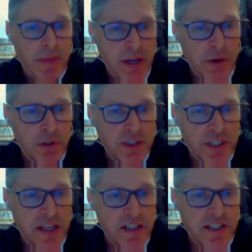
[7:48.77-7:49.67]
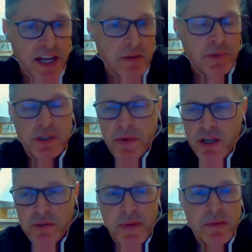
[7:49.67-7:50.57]
menu will stay the same just
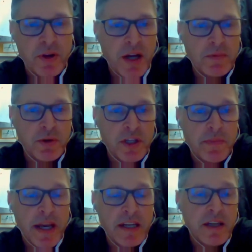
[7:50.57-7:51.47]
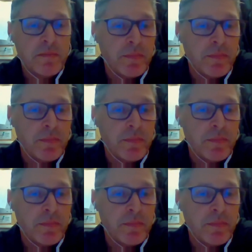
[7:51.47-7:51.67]
because people come to expect it.